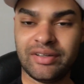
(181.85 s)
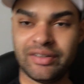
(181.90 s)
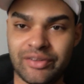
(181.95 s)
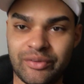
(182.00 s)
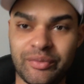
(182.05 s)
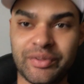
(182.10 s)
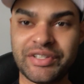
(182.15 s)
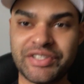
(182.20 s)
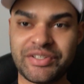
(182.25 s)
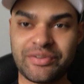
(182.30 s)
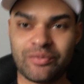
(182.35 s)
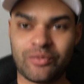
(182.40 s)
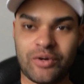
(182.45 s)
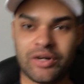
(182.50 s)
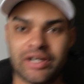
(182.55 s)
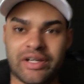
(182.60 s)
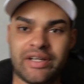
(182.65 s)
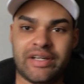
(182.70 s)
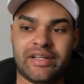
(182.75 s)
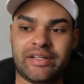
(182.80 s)
the reason
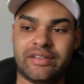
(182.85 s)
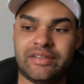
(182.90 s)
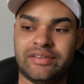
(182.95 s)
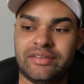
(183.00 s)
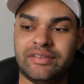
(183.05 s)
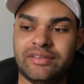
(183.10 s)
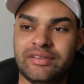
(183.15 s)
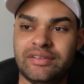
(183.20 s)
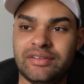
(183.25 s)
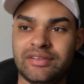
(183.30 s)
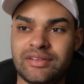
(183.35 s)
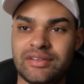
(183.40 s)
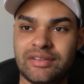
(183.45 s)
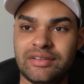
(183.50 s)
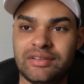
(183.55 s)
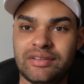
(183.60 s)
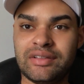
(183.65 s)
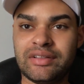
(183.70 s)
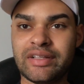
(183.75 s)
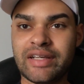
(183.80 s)
why I
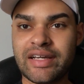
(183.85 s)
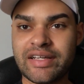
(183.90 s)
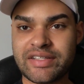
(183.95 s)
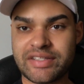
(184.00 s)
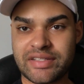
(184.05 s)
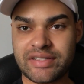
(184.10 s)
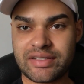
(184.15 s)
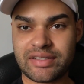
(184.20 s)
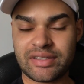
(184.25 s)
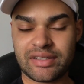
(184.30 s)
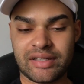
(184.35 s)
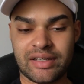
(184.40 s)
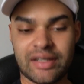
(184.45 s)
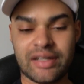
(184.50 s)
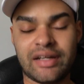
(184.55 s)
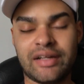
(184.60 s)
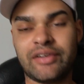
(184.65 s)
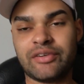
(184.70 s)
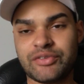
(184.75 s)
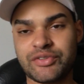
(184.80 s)
yes
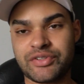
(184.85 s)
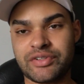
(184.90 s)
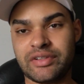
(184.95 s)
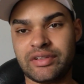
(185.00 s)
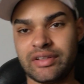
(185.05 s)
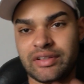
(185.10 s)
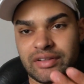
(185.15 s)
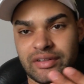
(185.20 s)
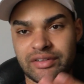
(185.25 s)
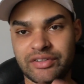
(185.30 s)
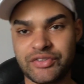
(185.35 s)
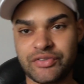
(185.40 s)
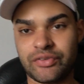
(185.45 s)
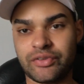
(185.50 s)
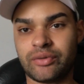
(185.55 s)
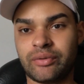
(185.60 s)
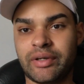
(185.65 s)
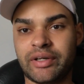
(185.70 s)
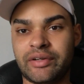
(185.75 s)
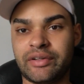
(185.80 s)
there was, just for
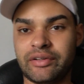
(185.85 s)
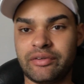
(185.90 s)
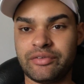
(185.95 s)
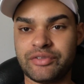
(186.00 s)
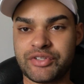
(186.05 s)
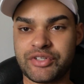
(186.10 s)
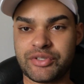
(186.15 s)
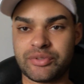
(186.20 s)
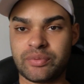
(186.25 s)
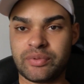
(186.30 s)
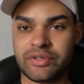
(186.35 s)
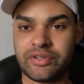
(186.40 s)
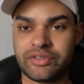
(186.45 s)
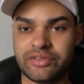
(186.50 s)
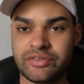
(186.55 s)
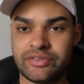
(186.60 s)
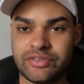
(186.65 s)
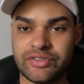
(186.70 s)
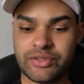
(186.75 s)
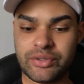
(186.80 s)
the record, there was this one
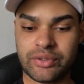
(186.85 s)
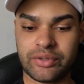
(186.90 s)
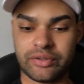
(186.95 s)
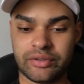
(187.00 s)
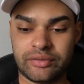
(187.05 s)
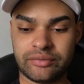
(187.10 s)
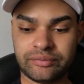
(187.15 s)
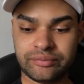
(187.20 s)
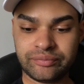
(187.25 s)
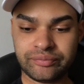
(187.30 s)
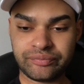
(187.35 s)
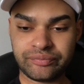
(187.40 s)
certain